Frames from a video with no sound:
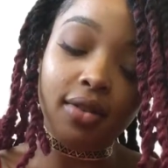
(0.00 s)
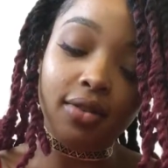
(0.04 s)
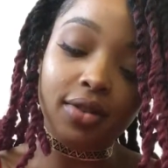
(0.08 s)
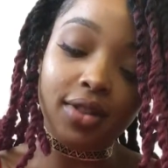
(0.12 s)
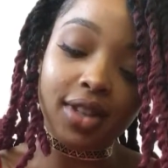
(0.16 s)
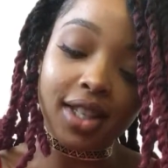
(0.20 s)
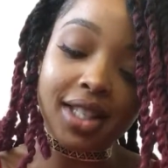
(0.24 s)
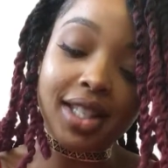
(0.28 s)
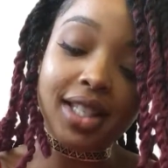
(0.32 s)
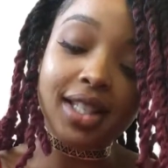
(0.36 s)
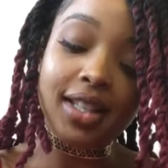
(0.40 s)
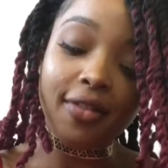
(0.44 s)

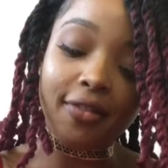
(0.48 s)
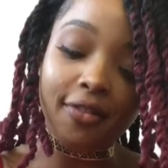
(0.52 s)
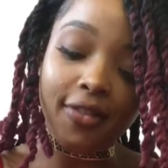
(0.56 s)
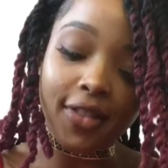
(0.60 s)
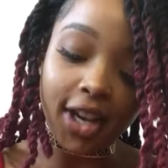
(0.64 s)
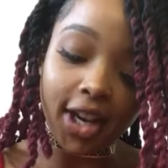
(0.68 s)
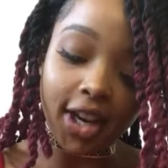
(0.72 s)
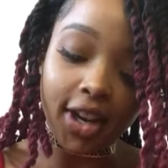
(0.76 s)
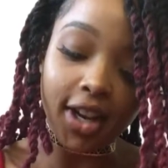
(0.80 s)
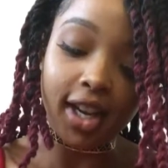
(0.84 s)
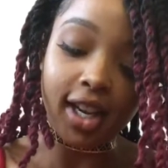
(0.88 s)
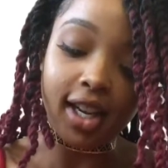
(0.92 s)
This is a
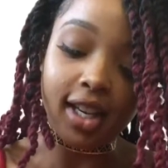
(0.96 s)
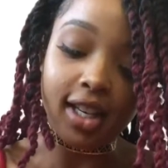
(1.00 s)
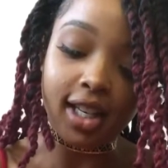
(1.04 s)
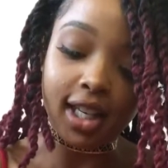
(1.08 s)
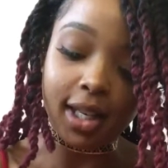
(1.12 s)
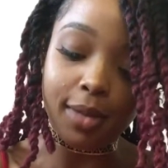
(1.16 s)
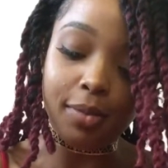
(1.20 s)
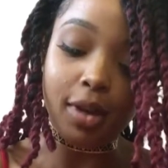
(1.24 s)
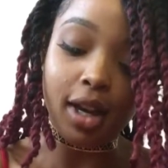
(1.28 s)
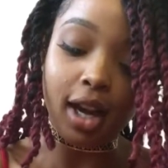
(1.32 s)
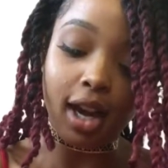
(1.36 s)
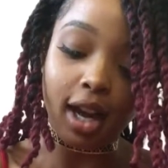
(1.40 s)
very
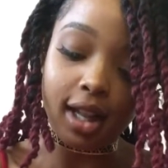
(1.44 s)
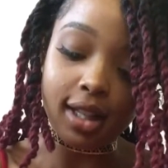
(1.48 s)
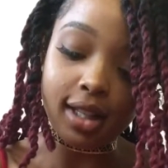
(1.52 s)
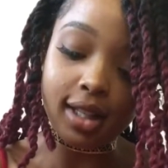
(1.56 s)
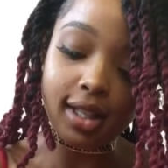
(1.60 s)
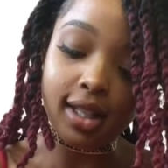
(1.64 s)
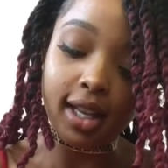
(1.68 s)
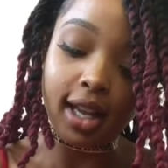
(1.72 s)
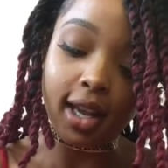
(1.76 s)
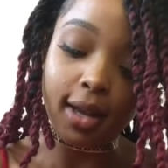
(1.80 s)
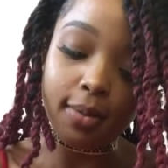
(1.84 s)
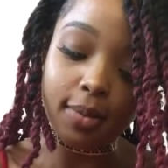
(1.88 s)
deep
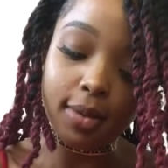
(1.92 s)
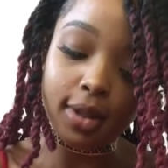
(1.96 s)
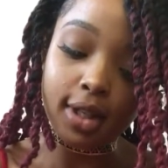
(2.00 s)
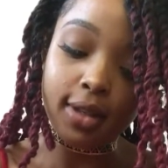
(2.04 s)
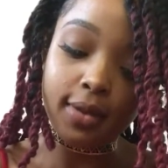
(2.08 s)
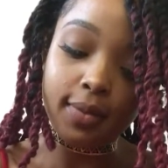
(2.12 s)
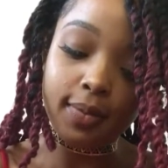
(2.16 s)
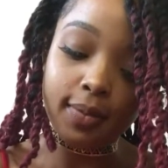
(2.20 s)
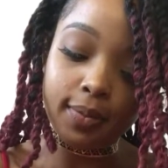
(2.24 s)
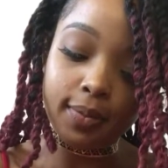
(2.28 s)
concept.